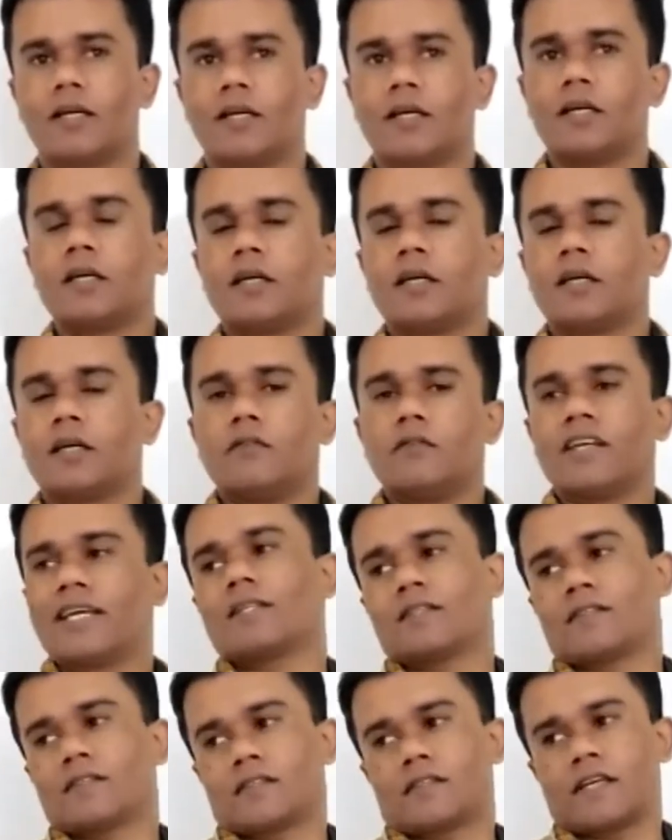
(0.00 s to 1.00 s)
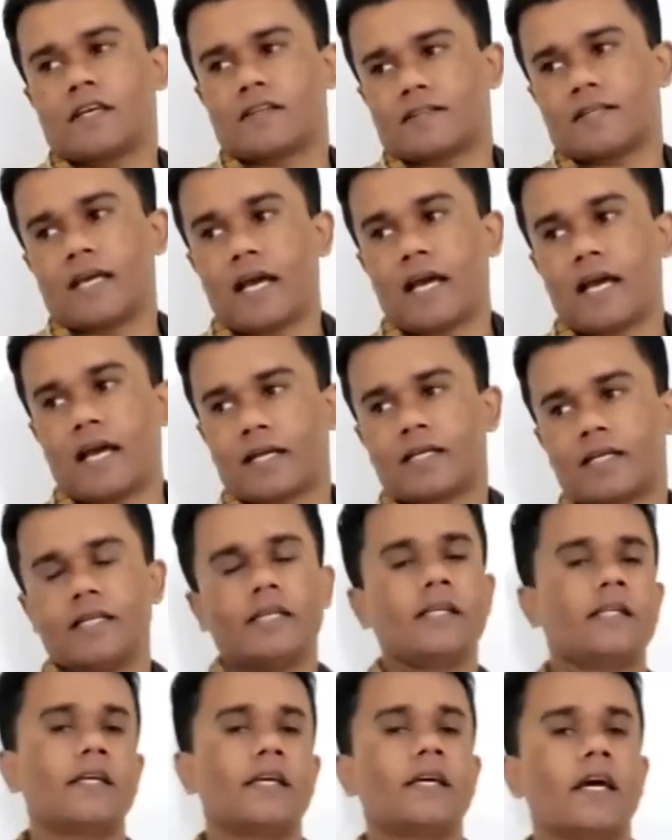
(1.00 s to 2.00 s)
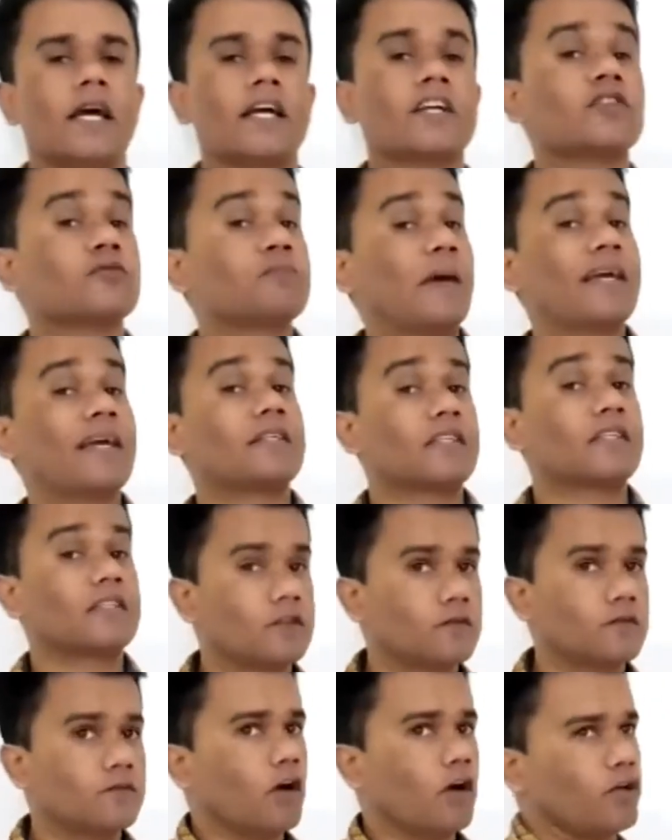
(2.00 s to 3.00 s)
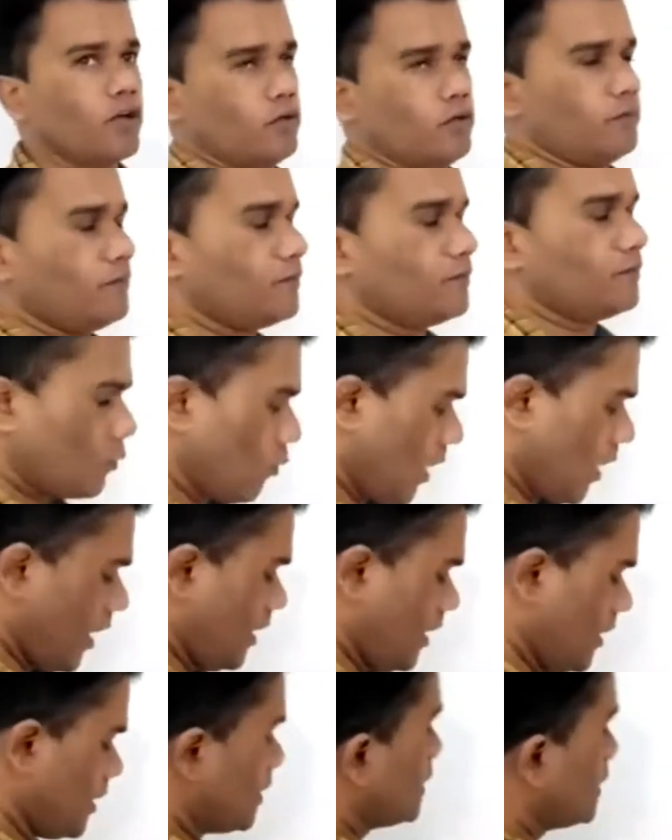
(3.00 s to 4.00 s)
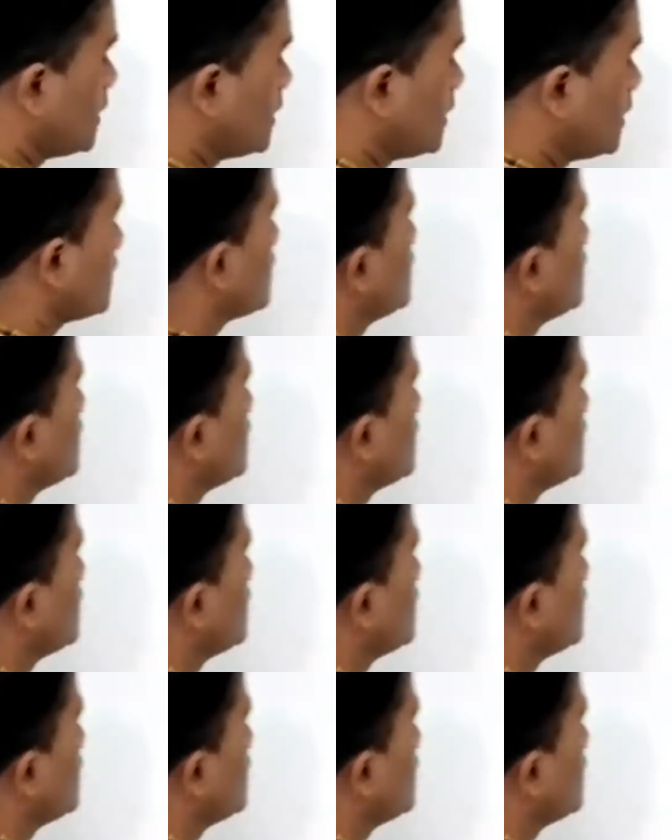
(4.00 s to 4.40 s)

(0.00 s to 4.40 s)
we get exactly the expected volume. Why? The